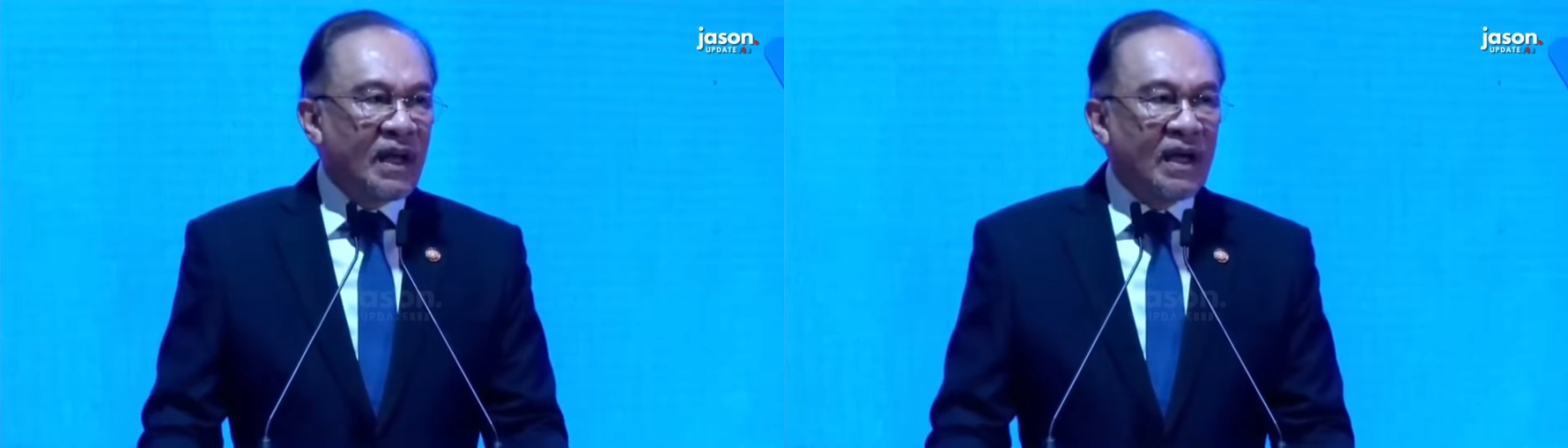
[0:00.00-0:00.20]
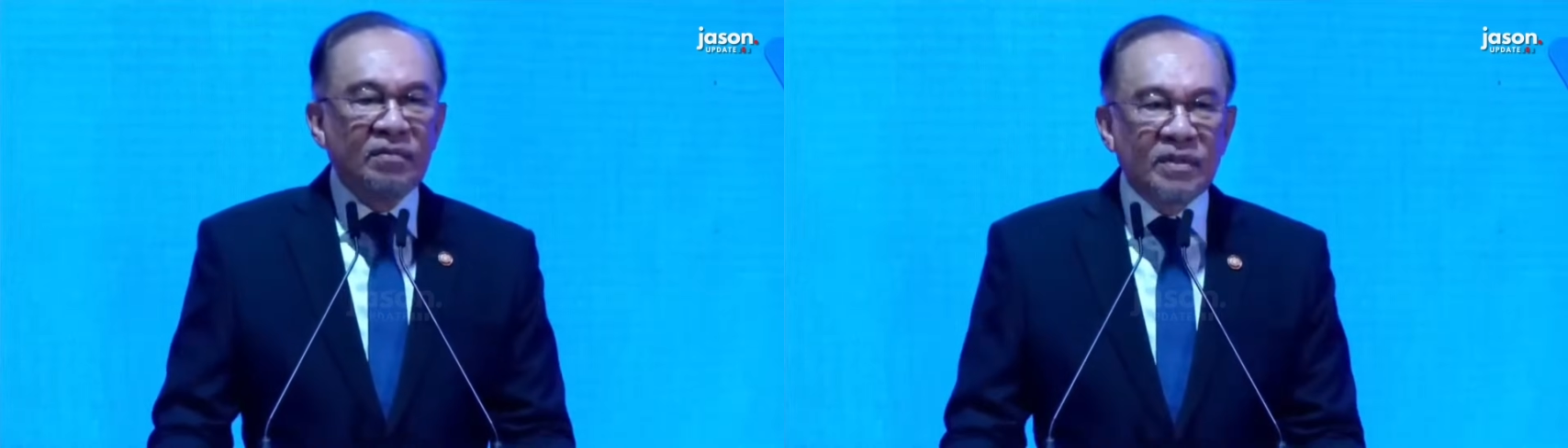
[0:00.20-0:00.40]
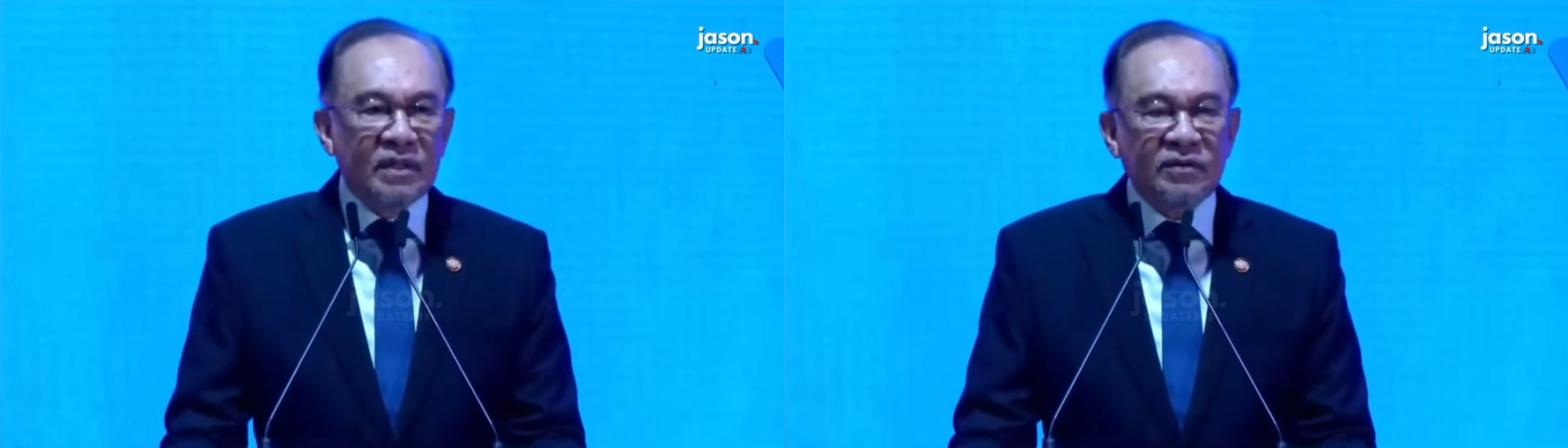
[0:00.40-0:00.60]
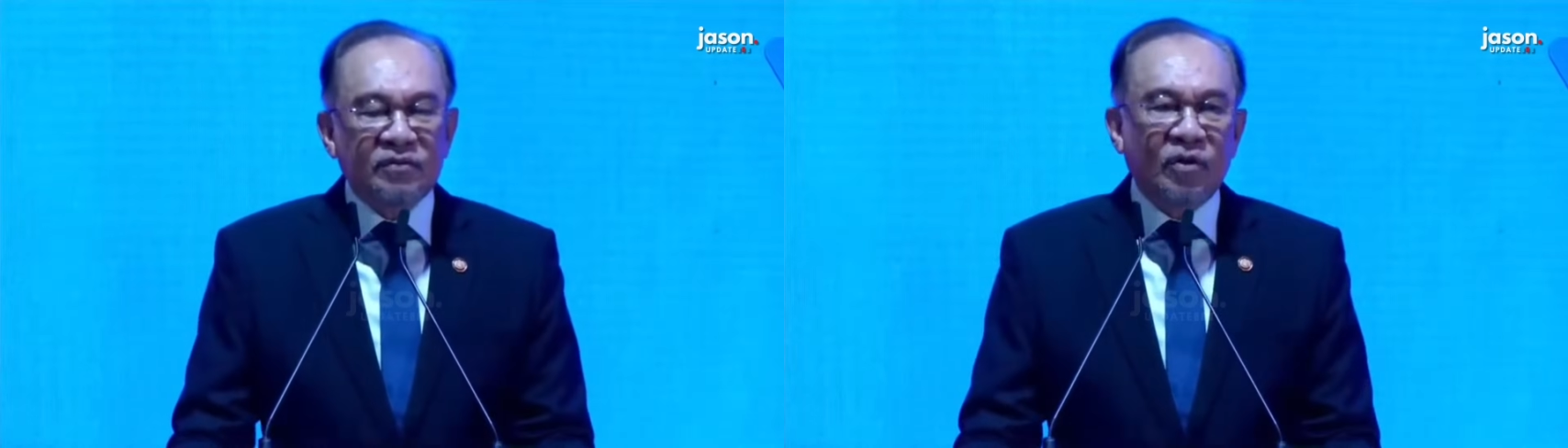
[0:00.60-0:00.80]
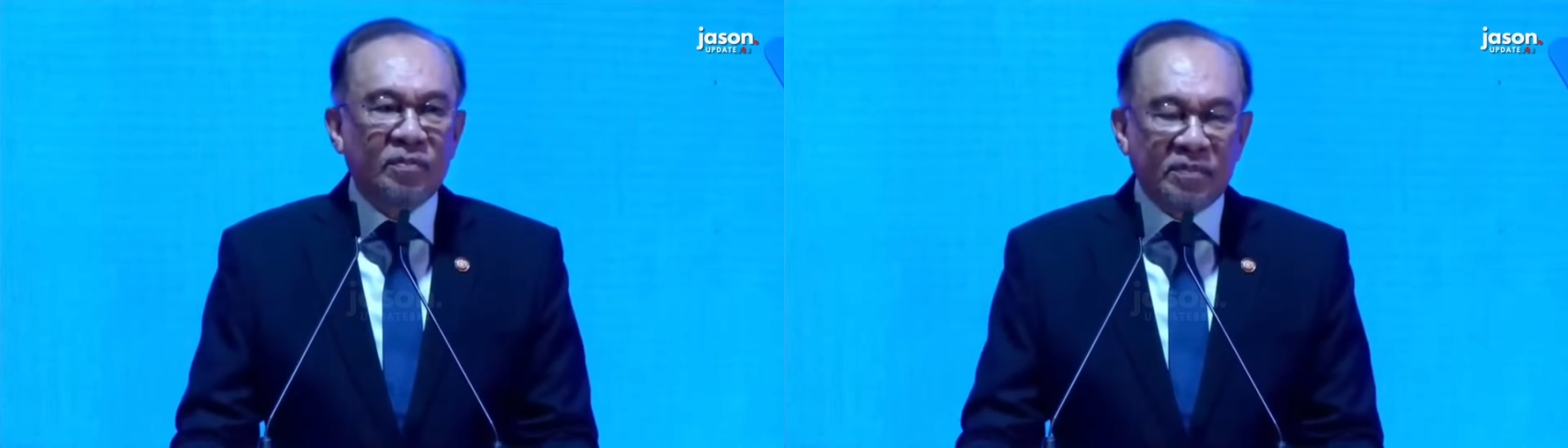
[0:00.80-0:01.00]
and built
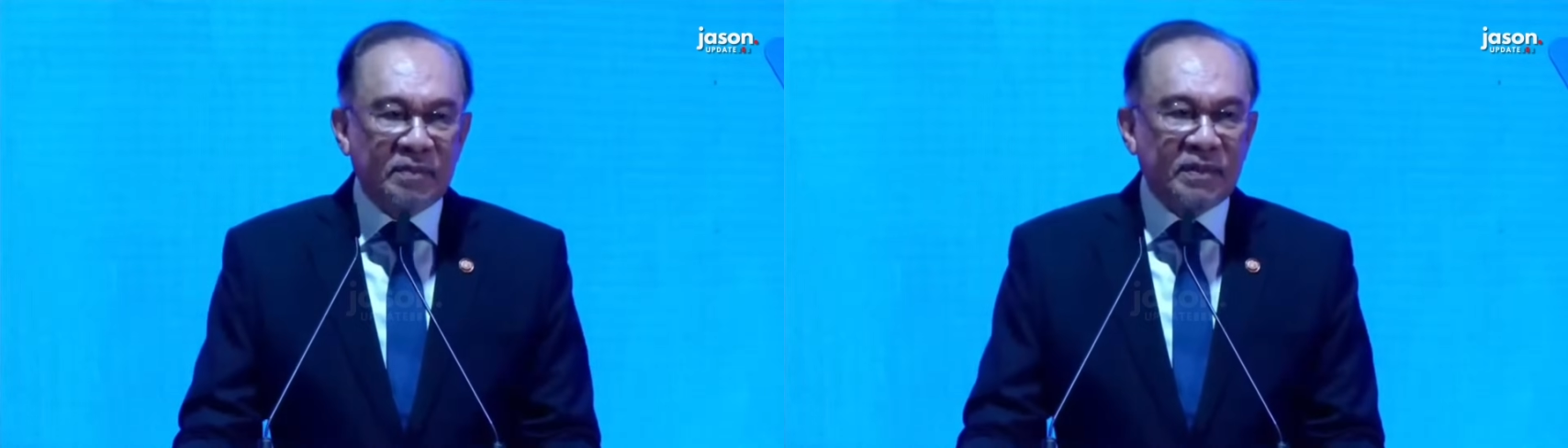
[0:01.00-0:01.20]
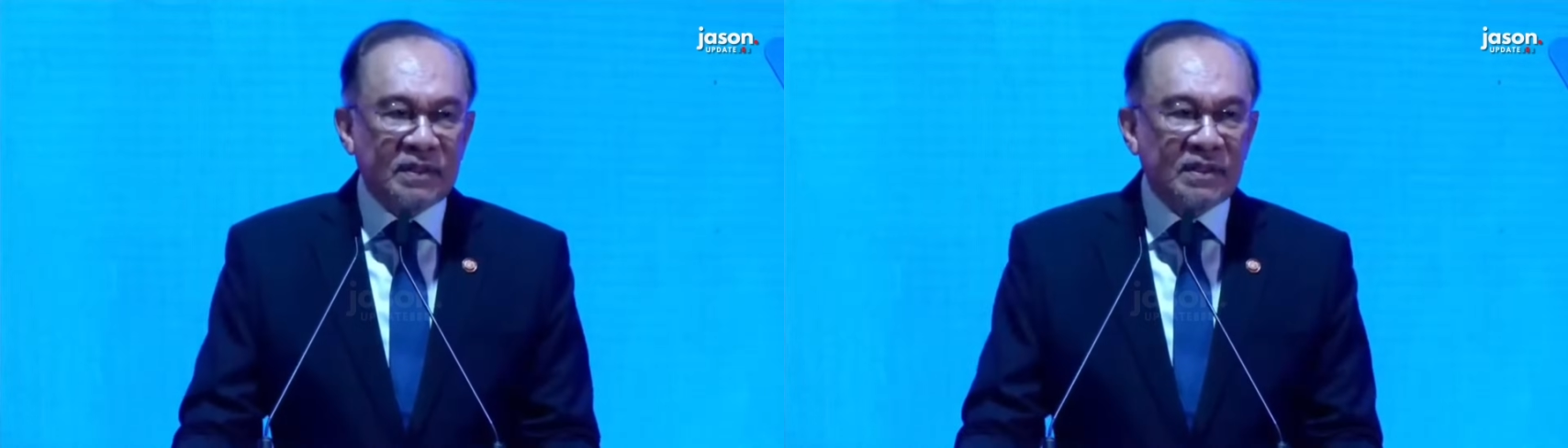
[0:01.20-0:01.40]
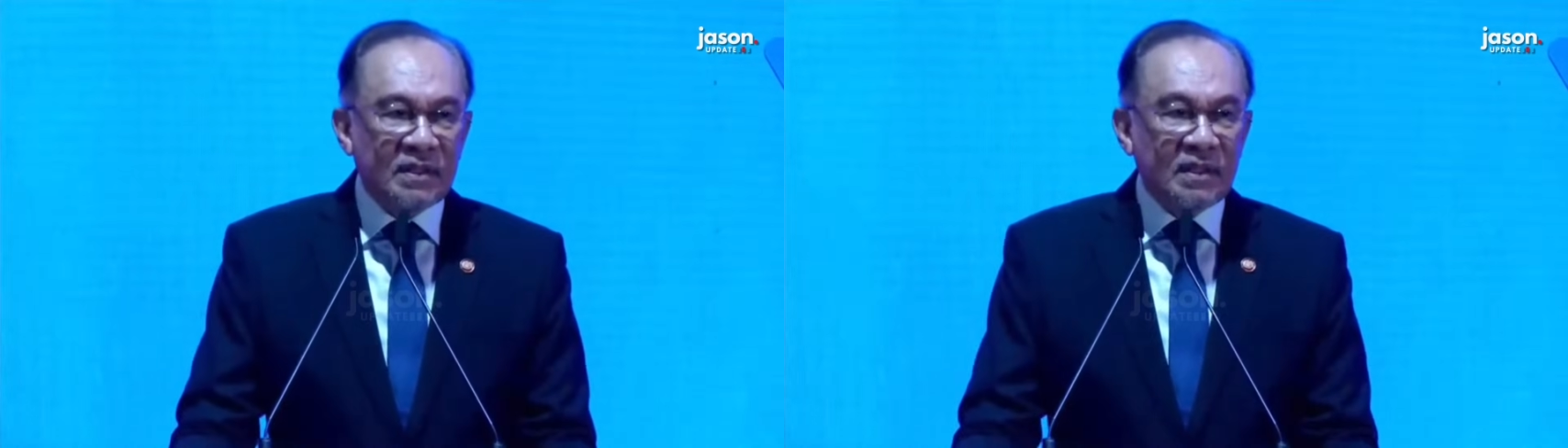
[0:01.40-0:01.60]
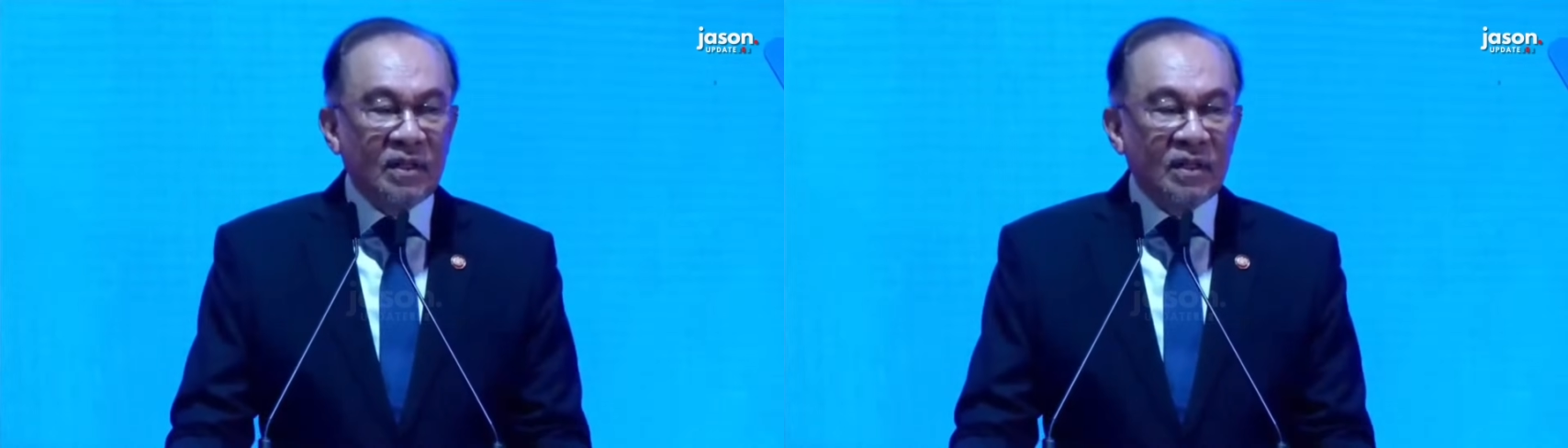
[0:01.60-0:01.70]
for purpose.